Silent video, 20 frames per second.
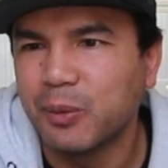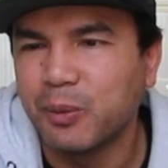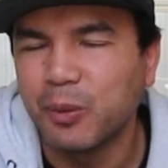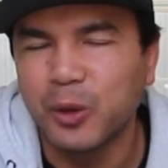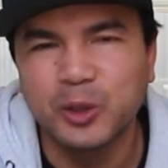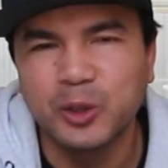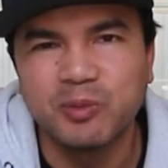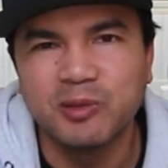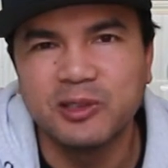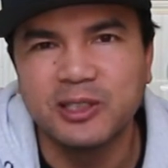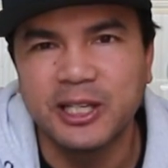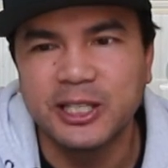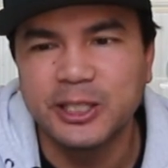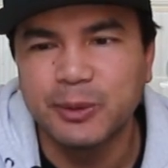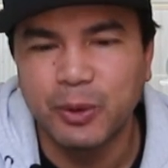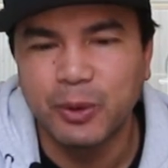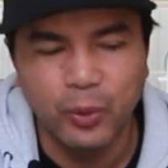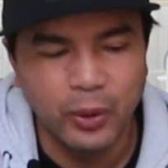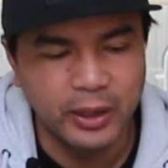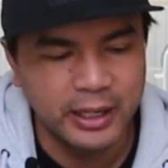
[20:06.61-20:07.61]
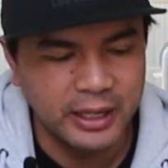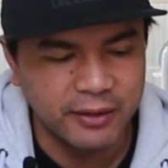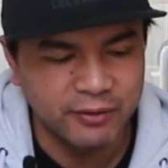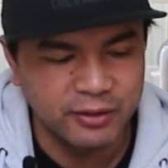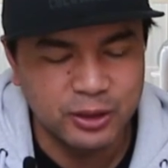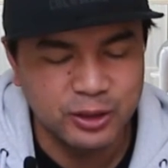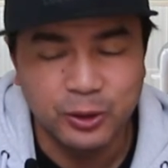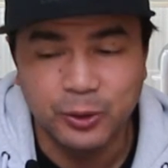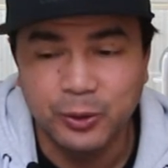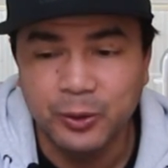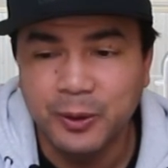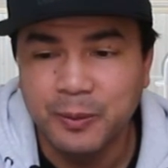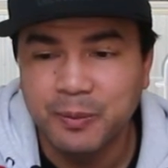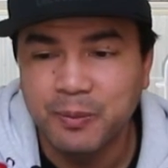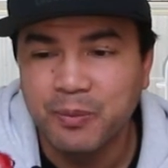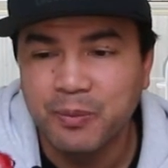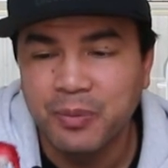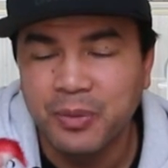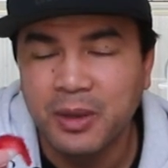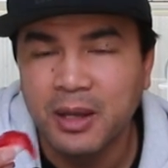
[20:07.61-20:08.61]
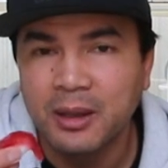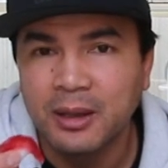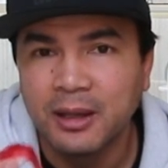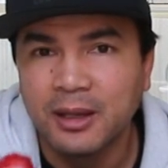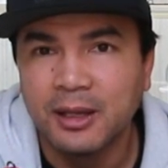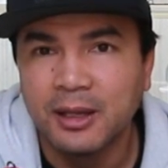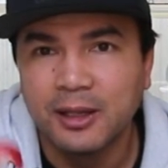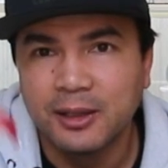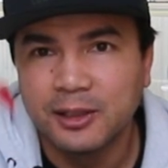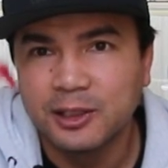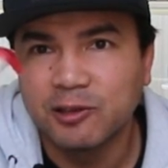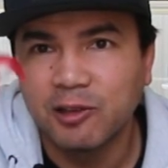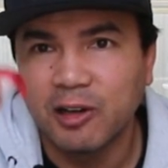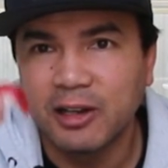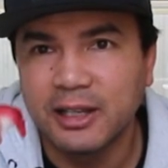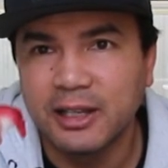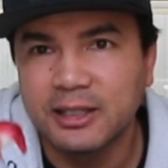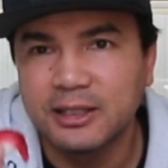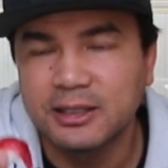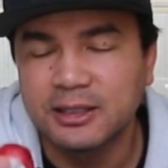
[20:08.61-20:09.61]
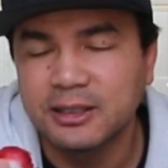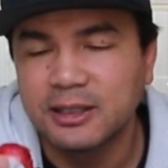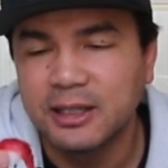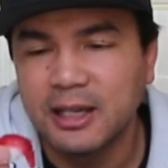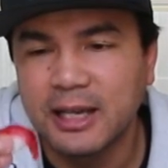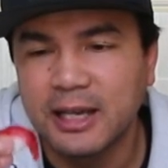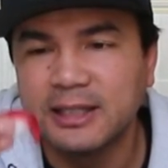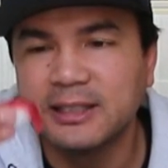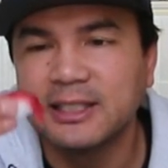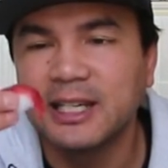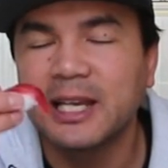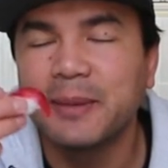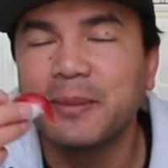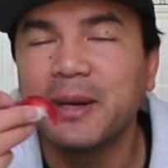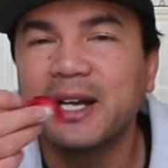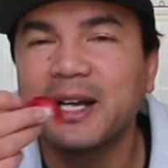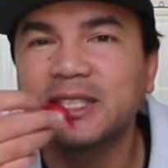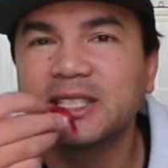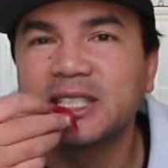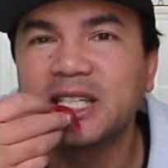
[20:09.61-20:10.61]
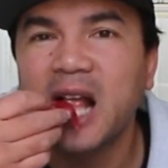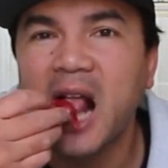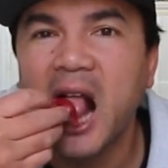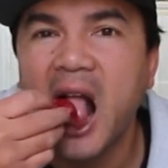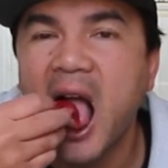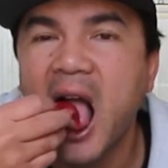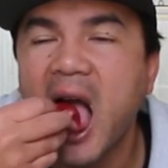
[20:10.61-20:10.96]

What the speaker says: the most presentable one out of the two. Let's try this. It's dekimasu.